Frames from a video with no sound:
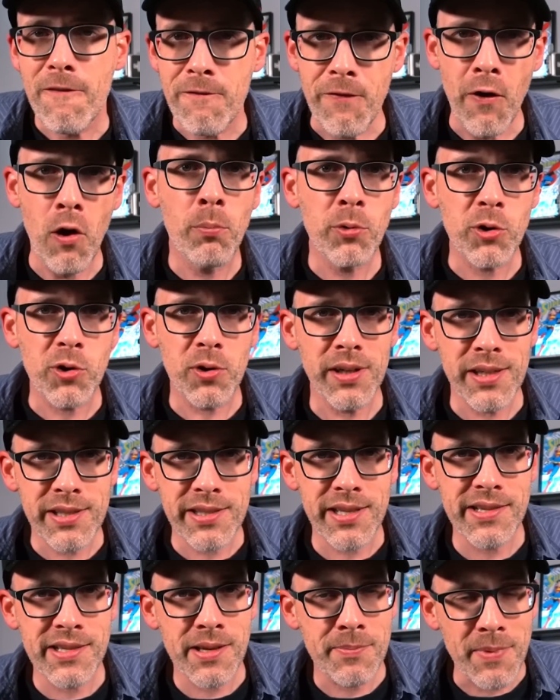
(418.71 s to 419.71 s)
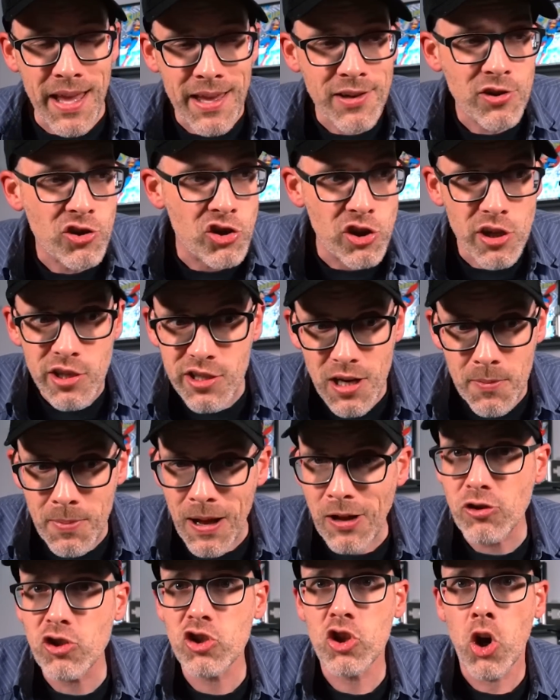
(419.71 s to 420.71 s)
Film criticism is just
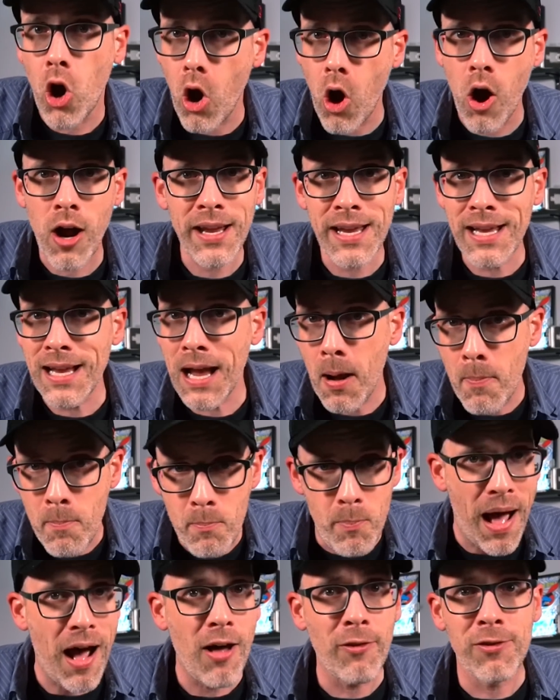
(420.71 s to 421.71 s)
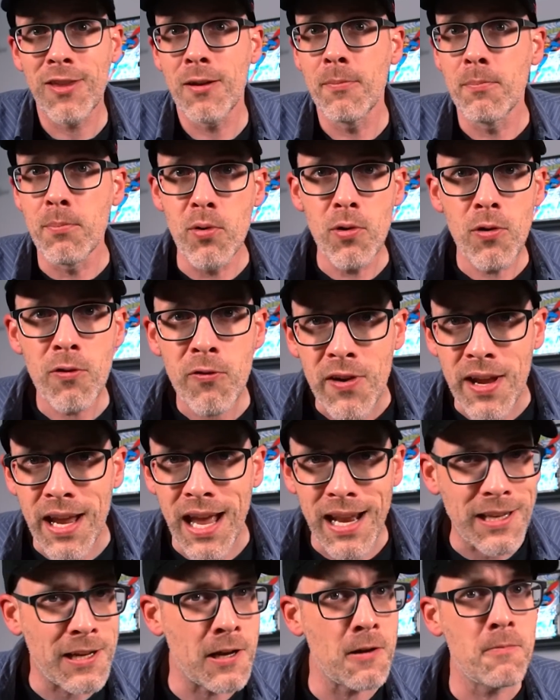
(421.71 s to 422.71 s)
about talking about the movie
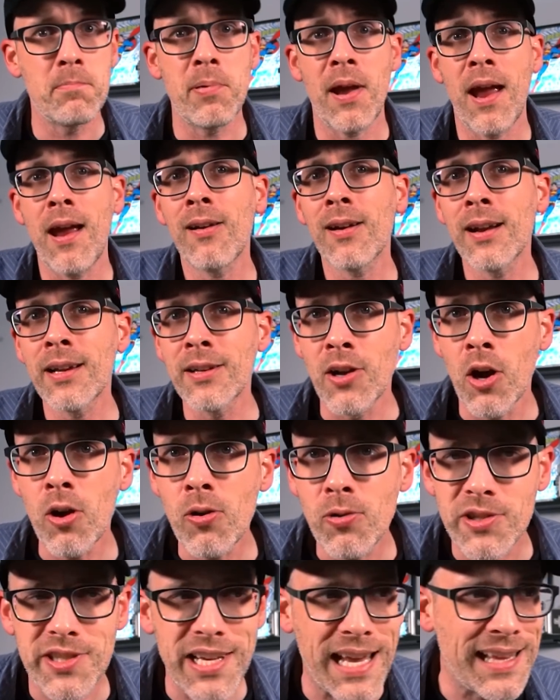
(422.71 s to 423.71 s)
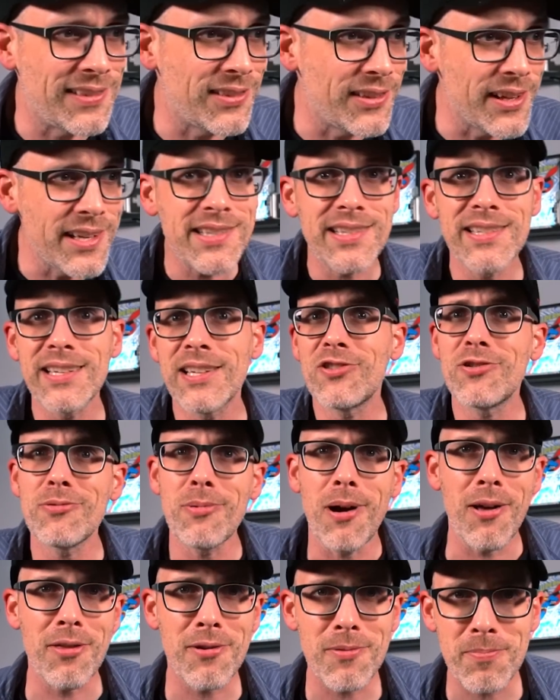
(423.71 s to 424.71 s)
and comparing notes and listening
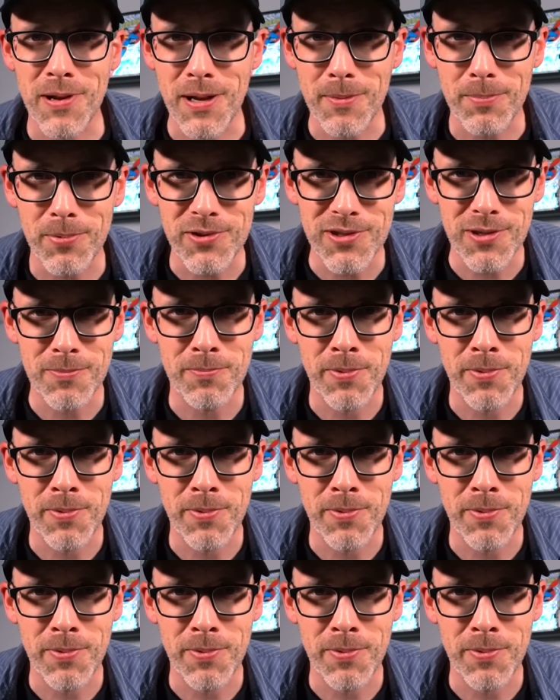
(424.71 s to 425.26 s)
to other people's